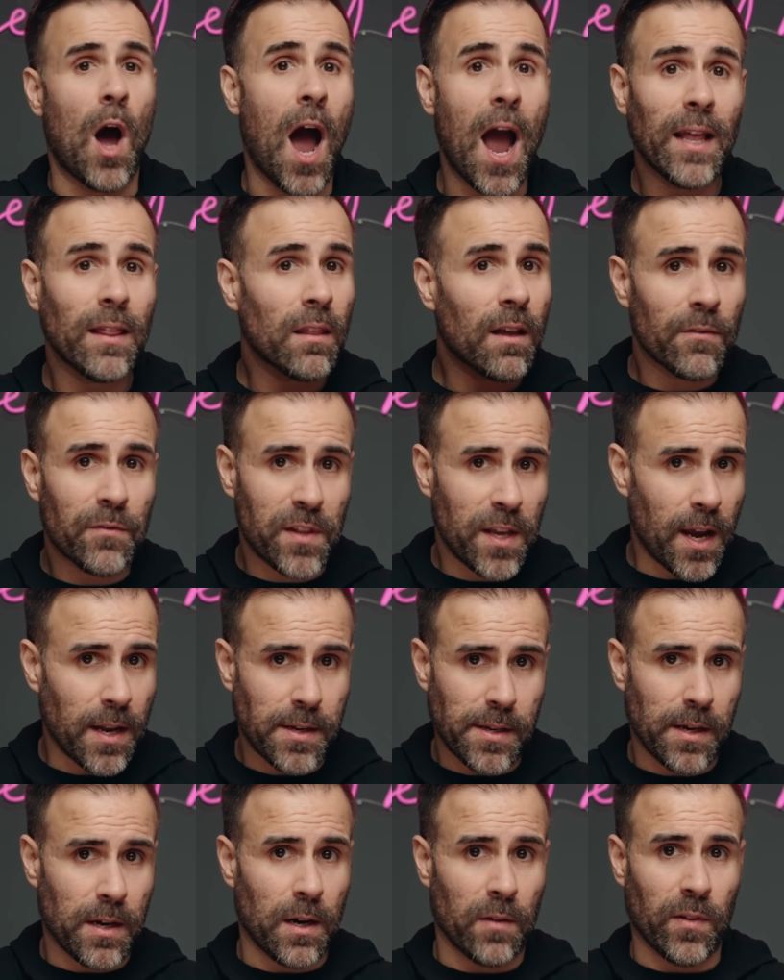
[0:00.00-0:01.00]
I love the
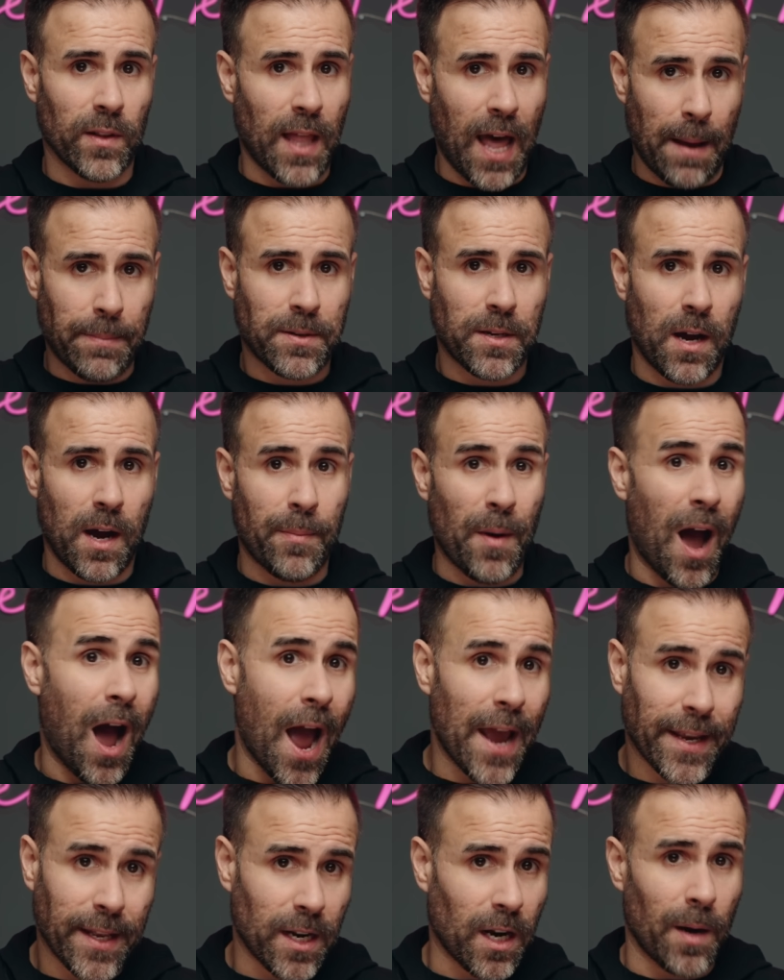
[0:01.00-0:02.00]
idea of a laptop
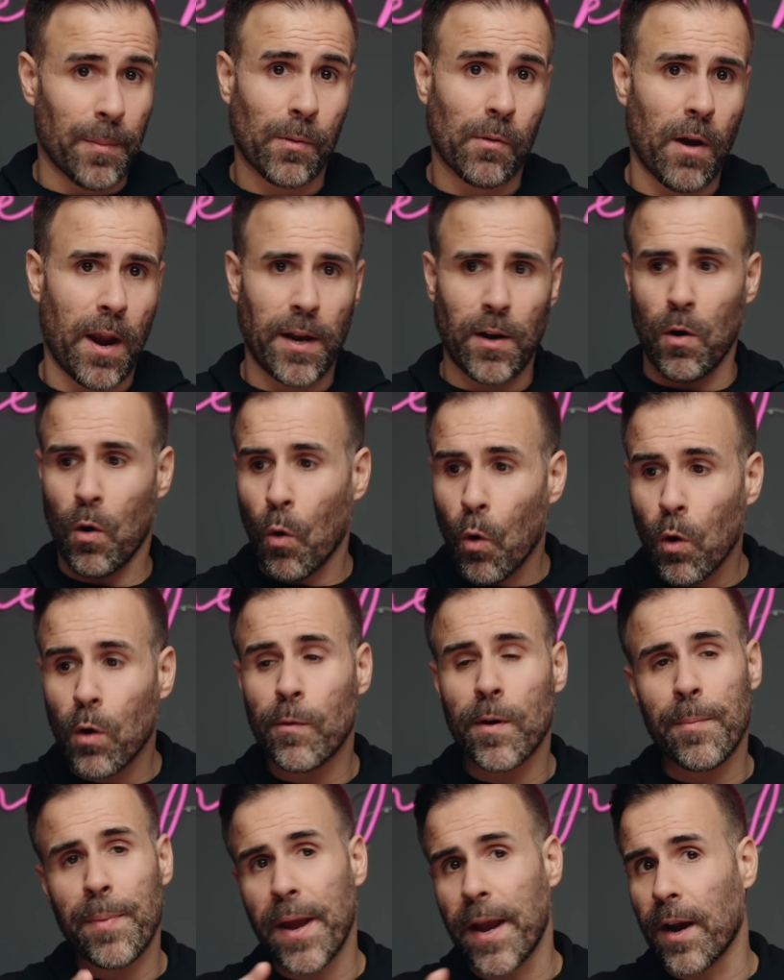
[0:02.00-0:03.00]
I can upgrade or
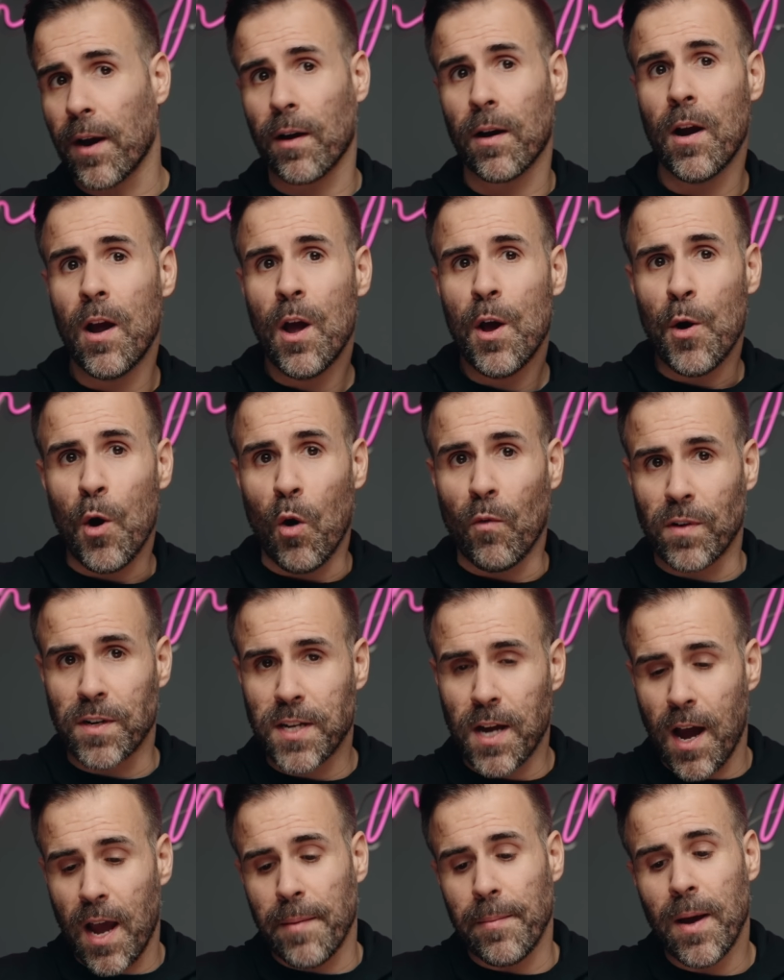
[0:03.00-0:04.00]
repair over
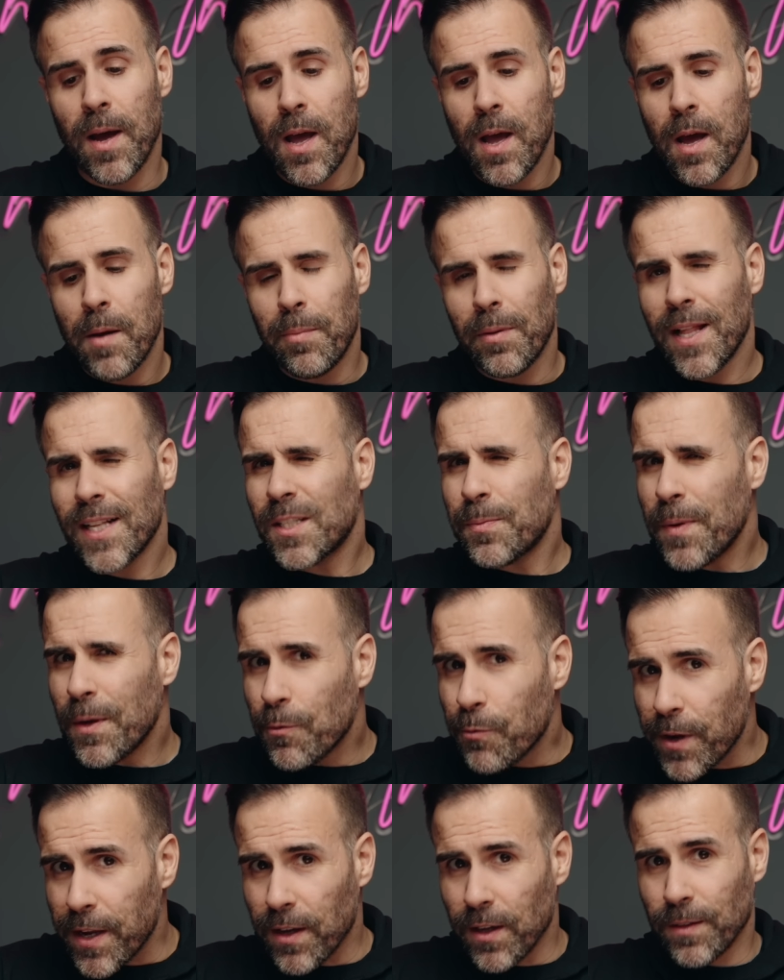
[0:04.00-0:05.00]
time, but let's be
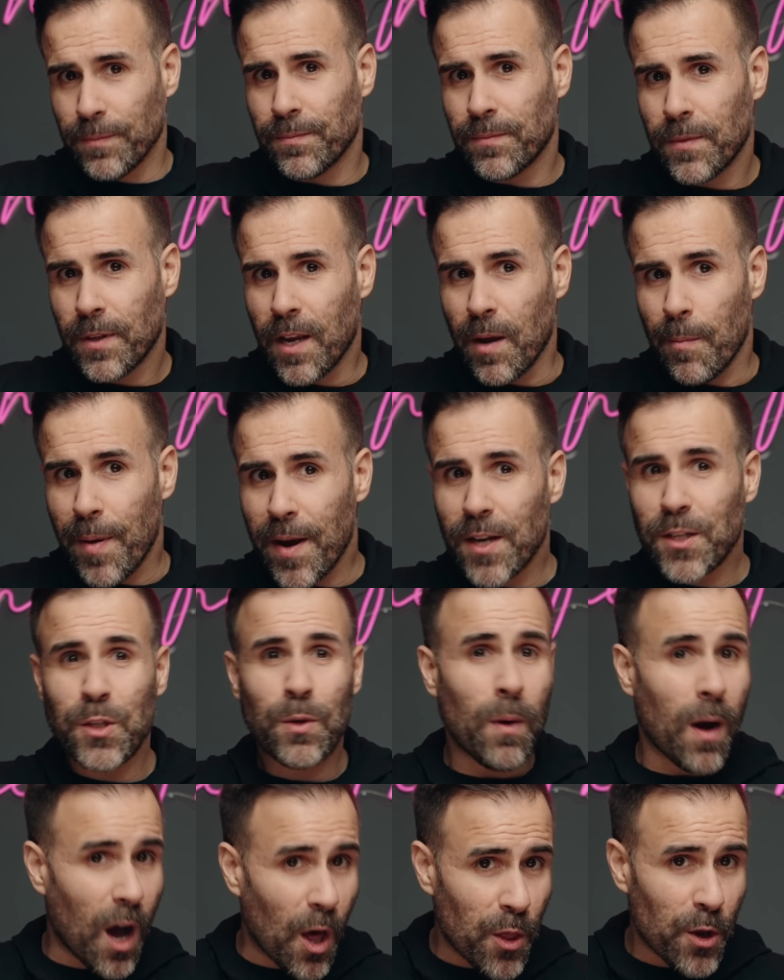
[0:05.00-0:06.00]
real. Compared
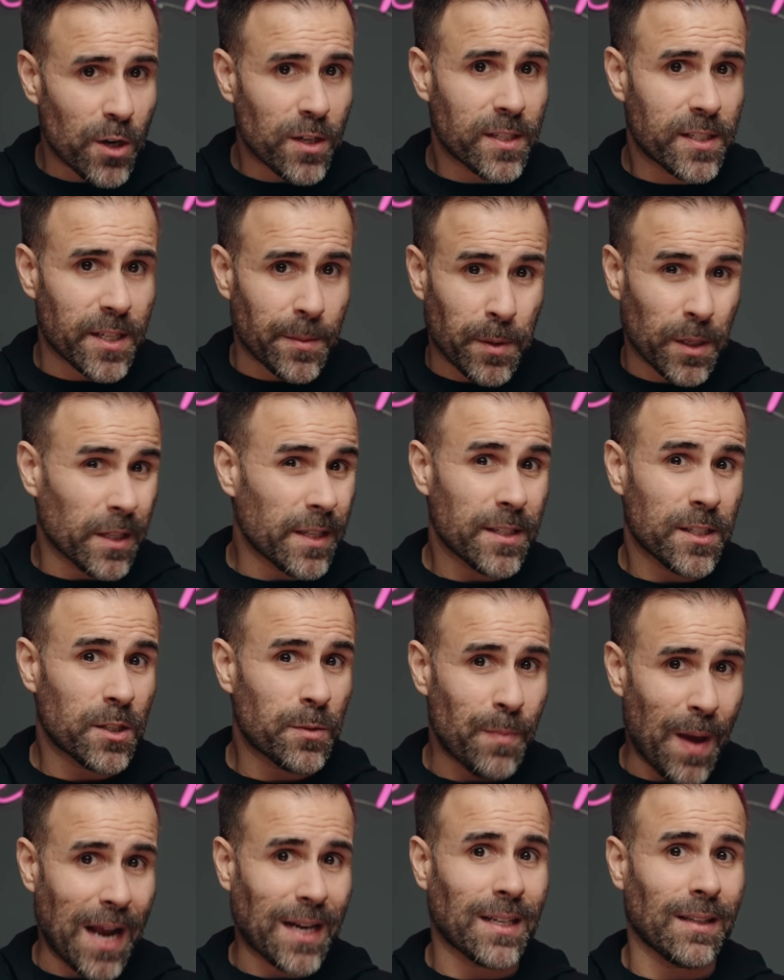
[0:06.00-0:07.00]
to other similarly
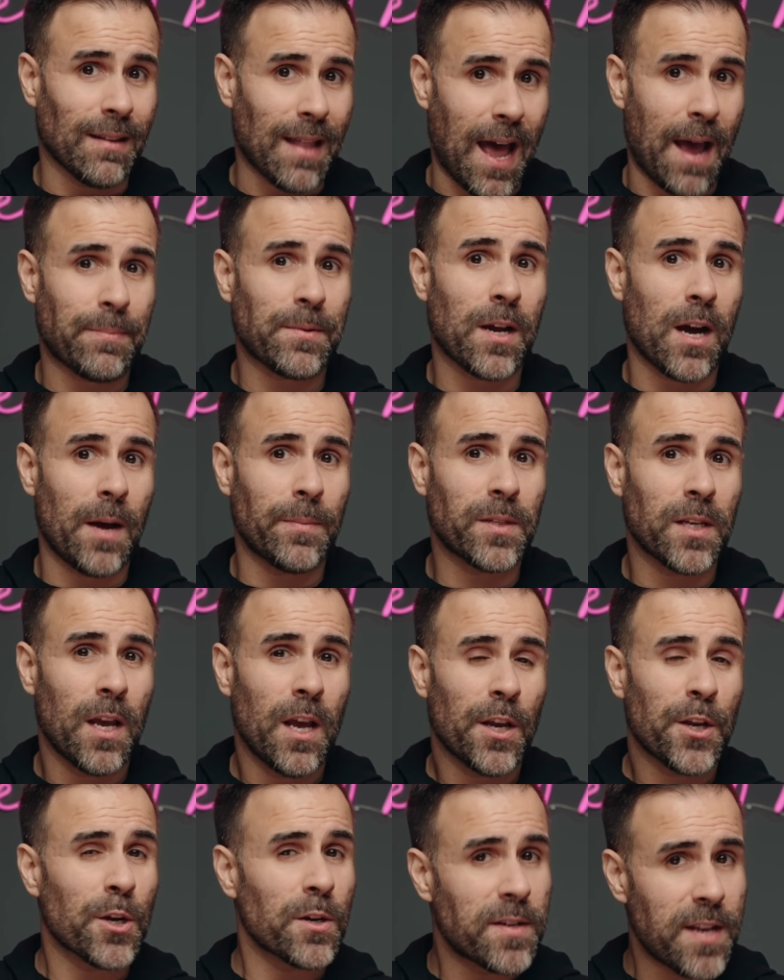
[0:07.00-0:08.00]
spec'd laptops,
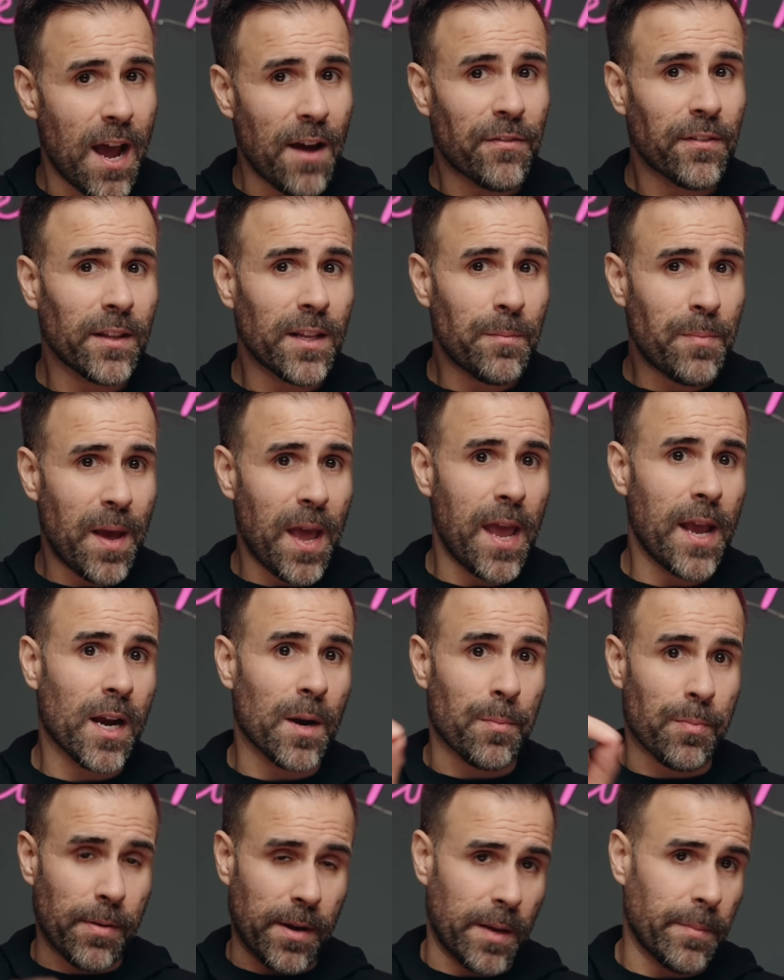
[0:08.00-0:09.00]
you're definitely paying
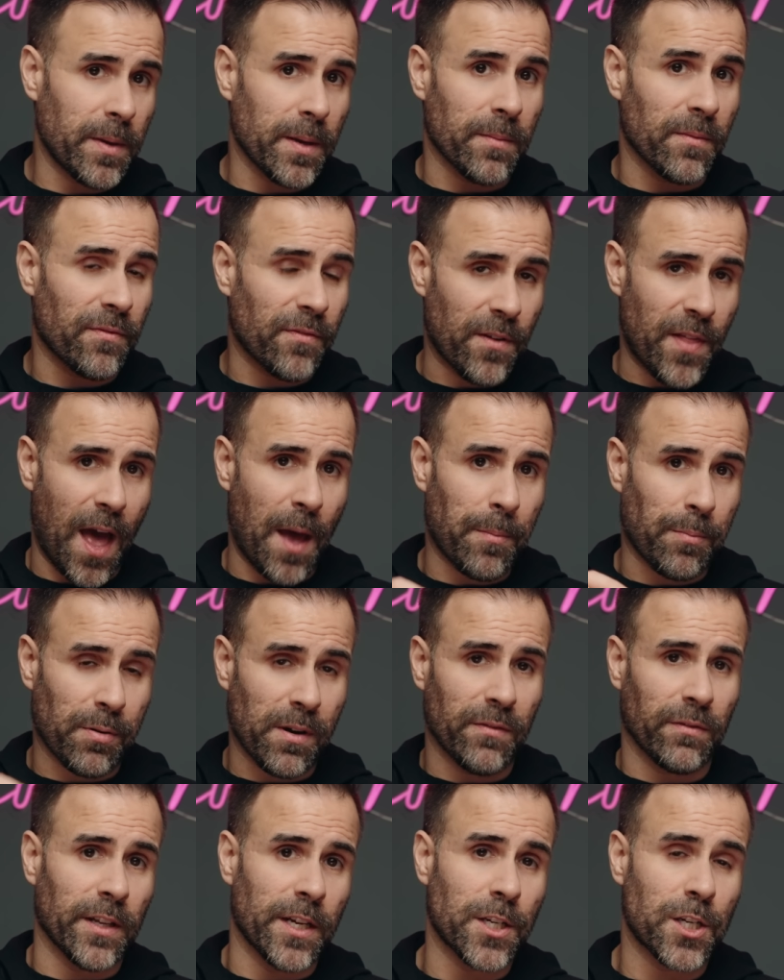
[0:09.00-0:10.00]
a premium for that
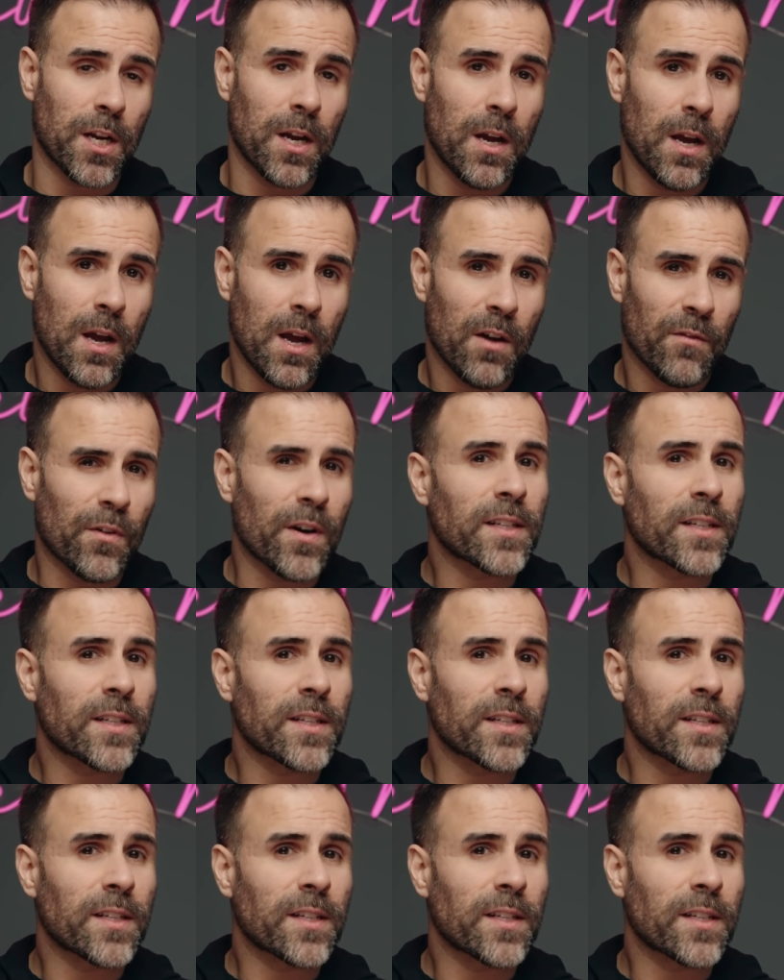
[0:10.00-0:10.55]
privilege. For